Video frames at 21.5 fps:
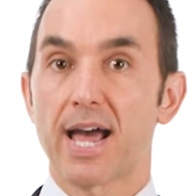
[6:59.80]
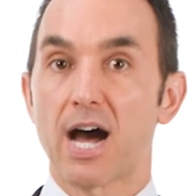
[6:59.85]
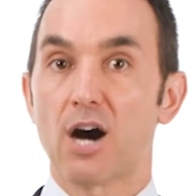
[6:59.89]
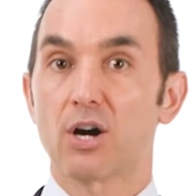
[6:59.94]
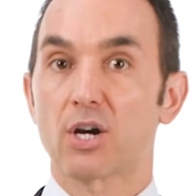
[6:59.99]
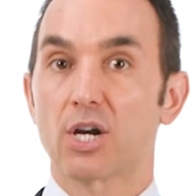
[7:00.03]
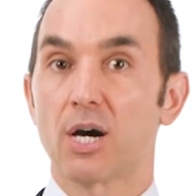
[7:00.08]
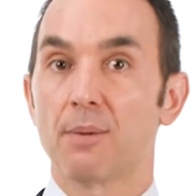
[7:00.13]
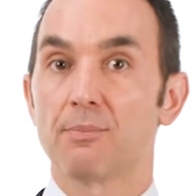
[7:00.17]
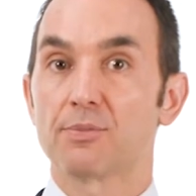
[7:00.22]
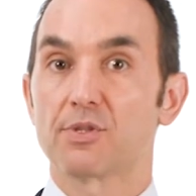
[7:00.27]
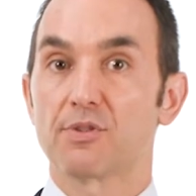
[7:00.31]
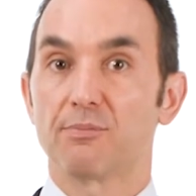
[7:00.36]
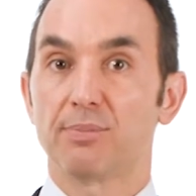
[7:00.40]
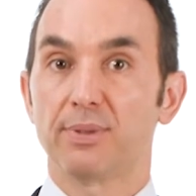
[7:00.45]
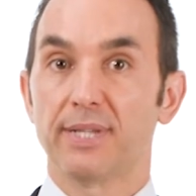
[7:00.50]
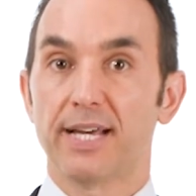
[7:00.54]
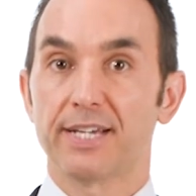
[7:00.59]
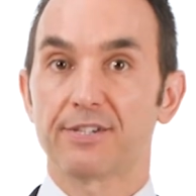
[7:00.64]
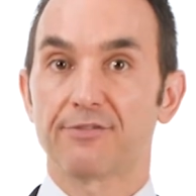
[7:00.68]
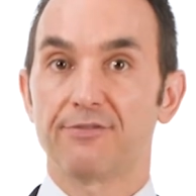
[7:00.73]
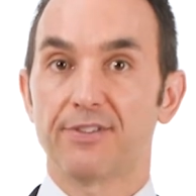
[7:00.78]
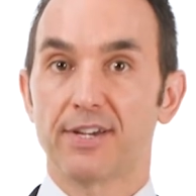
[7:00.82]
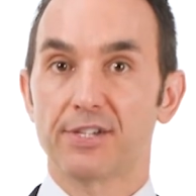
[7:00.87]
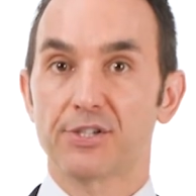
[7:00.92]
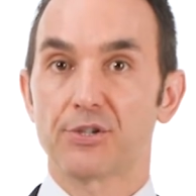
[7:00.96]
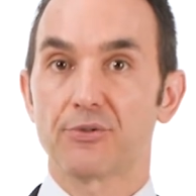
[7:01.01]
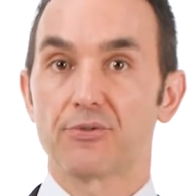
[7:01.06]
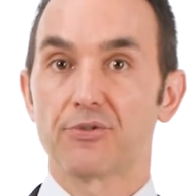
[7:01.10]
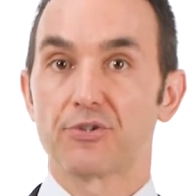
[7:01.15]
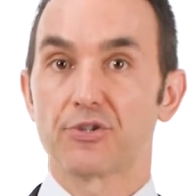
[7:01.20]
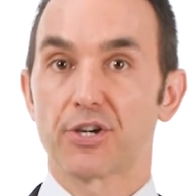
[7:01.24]
outcomes of plantar
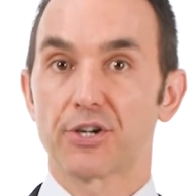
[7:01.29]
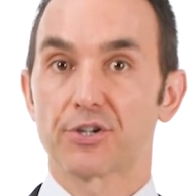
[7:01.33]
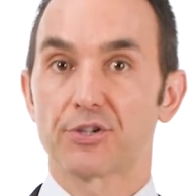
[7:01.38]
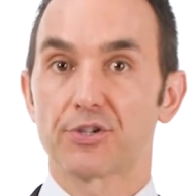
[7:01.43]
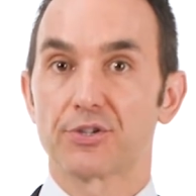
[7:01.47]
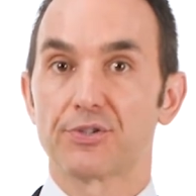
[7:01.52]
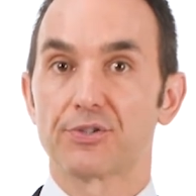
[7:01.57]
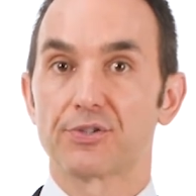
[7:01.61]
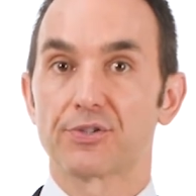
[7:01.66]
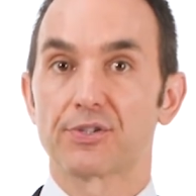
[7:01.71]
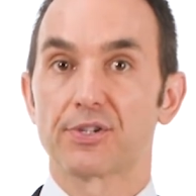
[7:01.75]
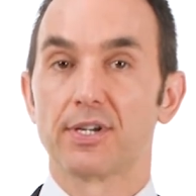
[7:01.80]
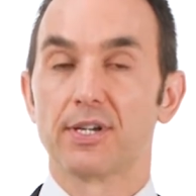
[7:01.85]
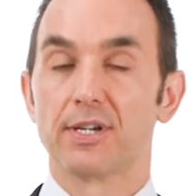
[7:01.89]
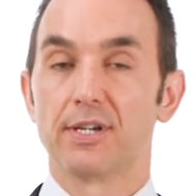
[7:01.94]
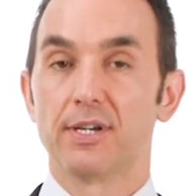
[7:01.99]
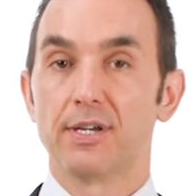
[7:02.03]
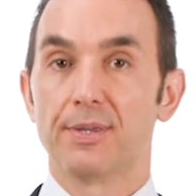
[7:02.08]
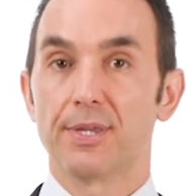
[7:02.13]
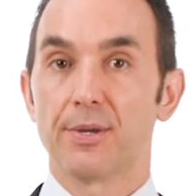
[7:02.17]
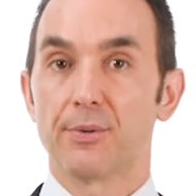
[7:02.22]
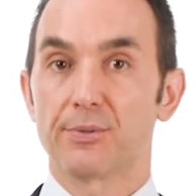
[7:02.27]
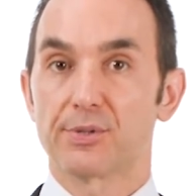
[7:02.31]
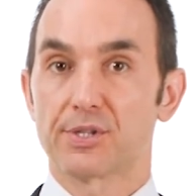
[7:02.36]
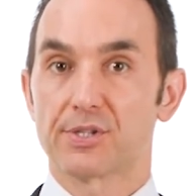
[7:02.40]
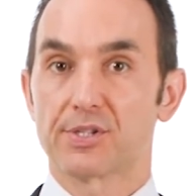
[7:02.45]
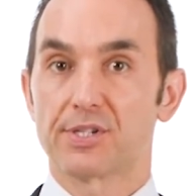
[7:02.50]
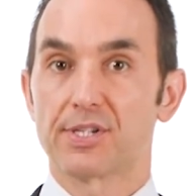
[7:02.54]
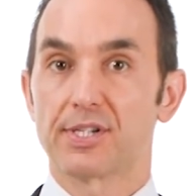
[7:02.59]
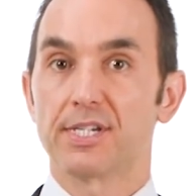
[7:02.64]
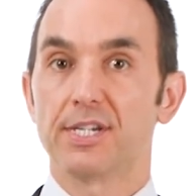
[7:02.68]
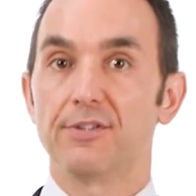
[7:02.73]
fascia injections, there was a
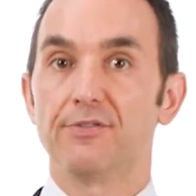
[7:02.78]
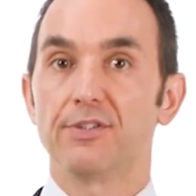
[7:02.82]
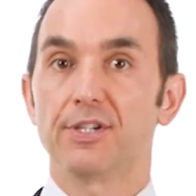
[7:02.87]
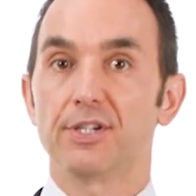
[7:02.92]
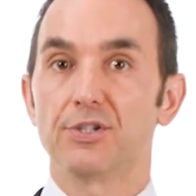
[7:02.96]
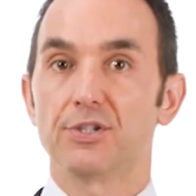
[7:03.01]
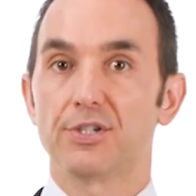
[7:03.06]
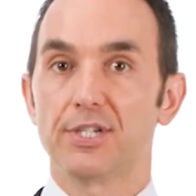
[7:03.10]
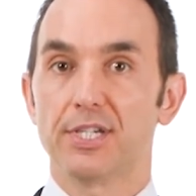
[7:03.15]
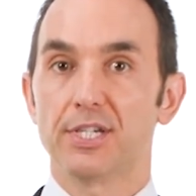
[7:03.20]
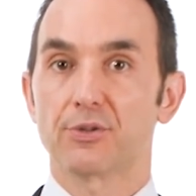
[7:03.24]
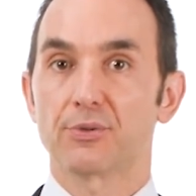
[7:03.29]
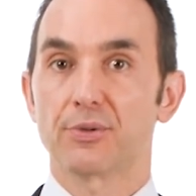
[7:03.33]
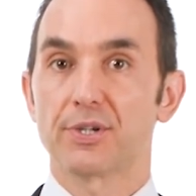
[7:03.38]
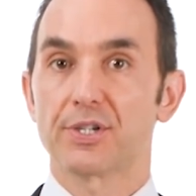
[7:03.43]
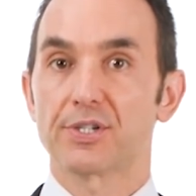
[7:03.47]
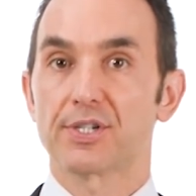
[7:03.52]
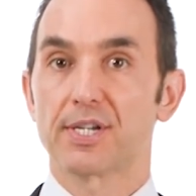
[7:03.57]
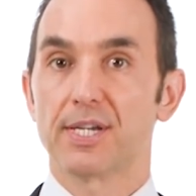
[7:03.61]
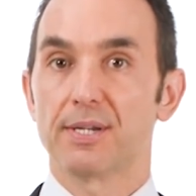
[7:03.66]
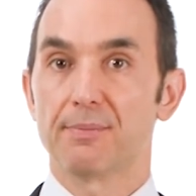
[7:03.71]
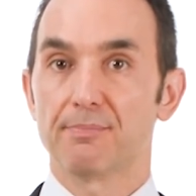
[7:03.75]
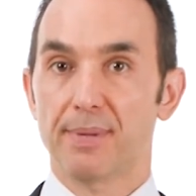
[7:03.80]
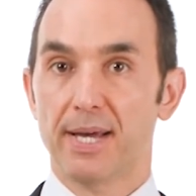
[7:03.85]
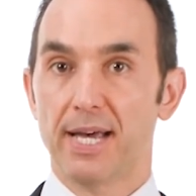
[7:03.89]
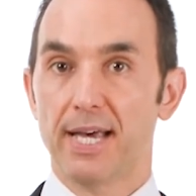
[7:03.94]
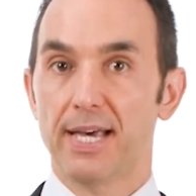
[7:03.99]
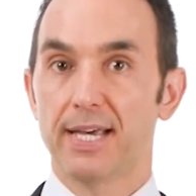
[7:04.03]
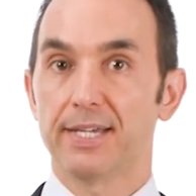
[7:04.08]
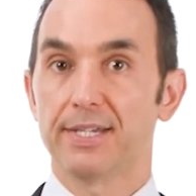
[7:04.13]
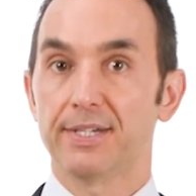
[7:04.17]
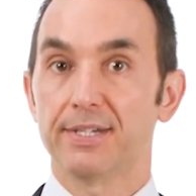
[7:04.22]
significant decrease in
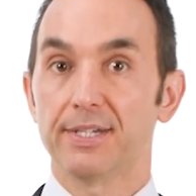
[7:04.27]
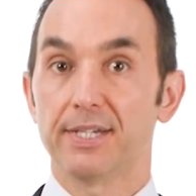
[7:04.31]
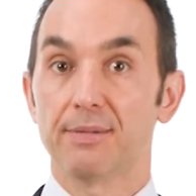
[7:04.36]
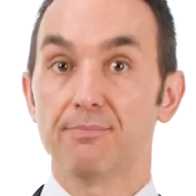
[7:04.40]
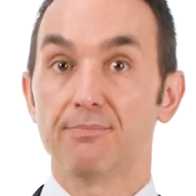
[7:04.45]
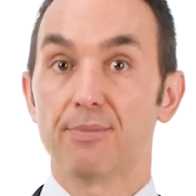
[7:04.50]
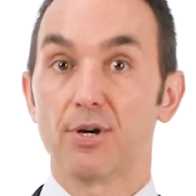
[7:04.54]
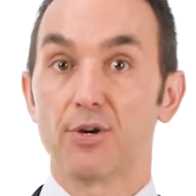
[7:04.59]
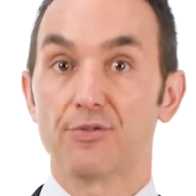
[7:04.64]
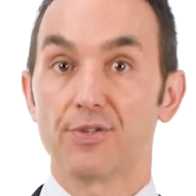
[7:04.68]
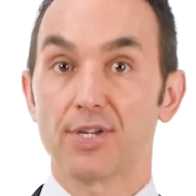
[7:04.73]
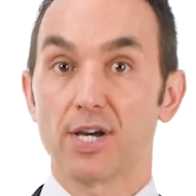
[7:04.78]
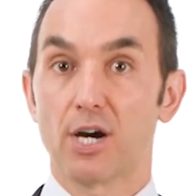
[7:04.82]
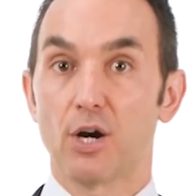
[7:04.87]
pain in both the